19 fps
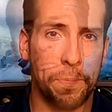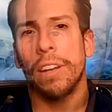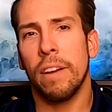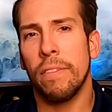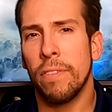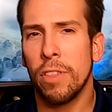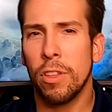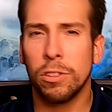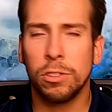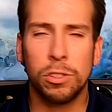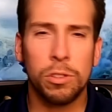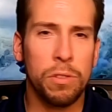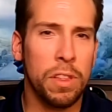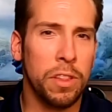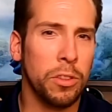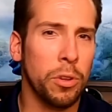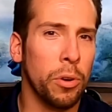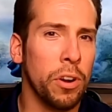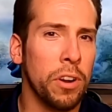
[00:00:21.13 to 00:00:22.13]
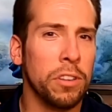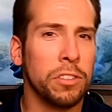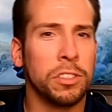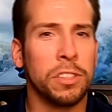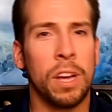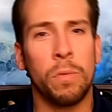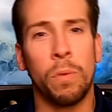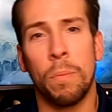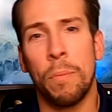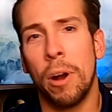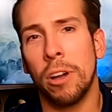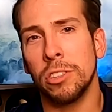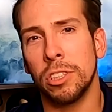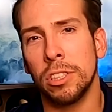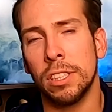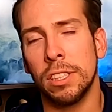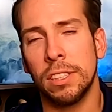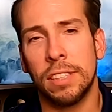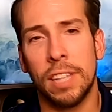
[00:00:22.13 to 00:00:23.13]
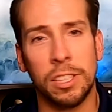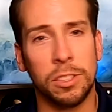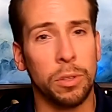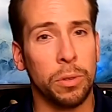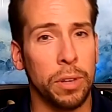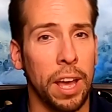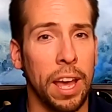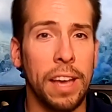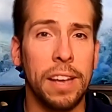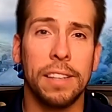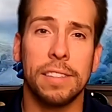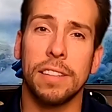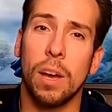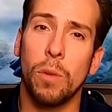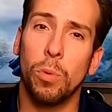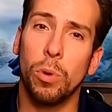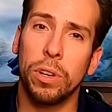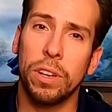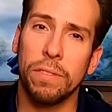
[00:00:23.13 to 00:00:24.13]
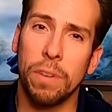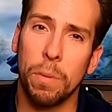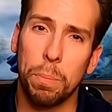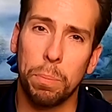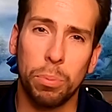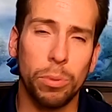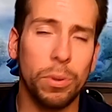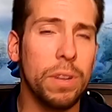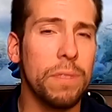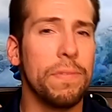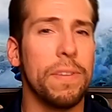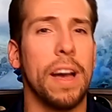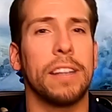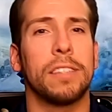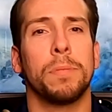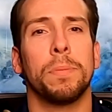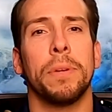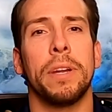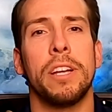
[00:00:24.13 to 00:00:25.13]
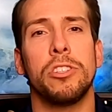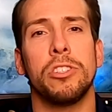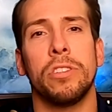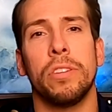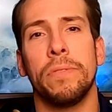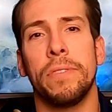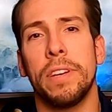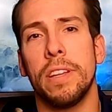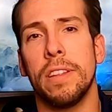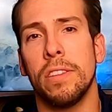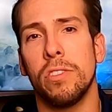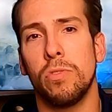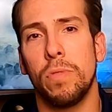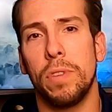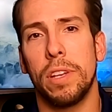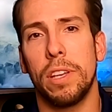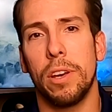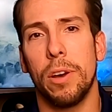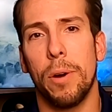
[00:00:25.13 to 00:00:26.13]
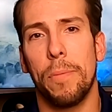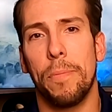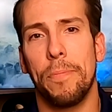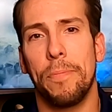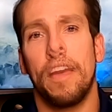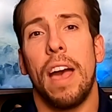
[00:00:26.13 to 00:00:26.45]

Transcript: Now, for those of you that don't understand what margin is, that's okay, because I will give a brief explanation of it in this video.